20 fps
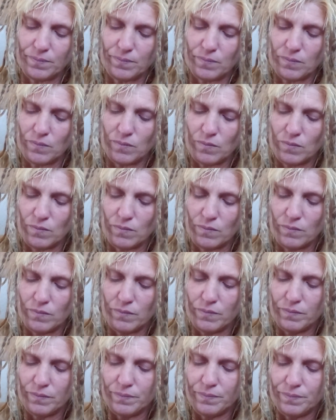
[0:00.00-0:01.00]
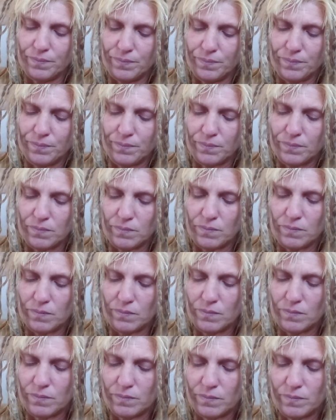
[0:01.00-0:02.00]

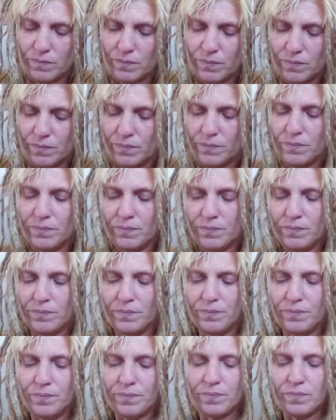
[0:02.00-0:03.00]
Nothing is said.